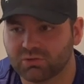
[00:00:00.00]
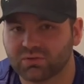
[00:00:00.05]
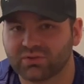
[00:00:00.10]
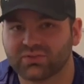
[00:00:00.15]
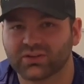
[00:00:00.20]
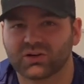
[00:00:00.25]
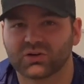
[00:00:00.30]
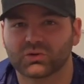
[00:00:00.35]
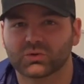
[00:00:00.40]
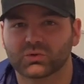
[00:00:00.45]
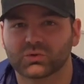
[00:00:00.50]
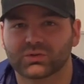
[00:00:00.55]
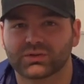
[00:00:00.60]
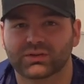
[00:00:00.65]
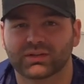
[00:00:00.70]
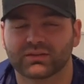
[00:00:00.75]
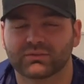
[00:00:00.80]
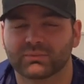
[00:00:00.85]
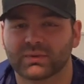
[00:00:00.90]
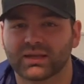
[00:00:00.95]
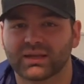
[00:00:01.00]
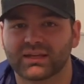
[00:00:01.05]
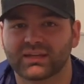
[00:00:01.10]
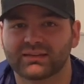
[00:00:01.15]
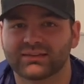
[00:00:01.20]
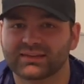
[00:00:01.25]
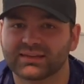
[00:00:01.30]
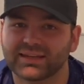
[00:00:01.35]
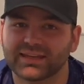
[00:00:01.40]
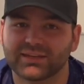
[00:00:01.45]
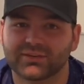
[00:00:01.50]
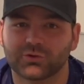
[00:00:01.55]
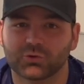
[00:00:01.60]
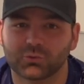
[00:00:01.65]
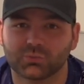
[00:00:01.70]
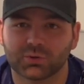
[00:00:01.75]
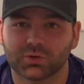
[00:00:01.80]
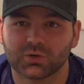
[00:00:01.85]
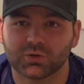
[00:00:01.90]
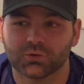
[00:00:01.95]
It's the old Discmania
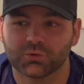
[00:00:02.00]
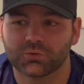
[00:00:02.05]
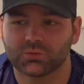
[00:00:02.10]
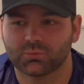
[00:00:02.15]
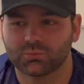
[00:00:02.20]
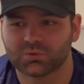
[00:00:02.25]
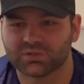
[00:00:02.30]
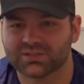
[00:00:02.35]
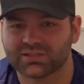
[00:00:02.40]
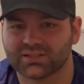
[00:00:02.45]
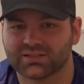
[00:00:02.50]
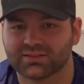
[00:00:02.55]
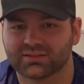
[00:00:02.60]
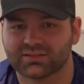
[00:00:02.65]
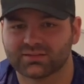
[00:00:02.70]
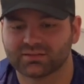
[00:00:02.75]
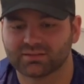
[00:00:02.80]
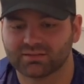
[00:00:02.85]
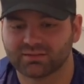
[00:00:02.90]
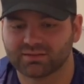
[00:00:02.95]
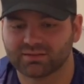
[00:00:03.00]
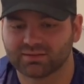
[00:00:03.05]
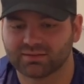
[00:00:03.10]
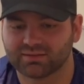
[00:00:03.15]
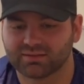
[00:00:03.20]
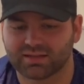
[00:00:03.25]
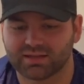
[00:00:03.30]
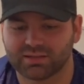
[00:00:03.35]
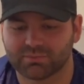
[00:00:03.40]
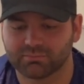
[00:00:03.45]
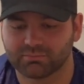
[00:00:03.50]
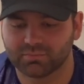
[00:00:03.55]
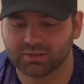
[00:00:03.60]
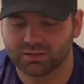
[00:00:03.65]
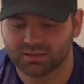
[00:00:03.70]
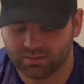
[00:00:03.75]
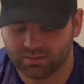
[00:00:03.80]
CD2 mold, which is the same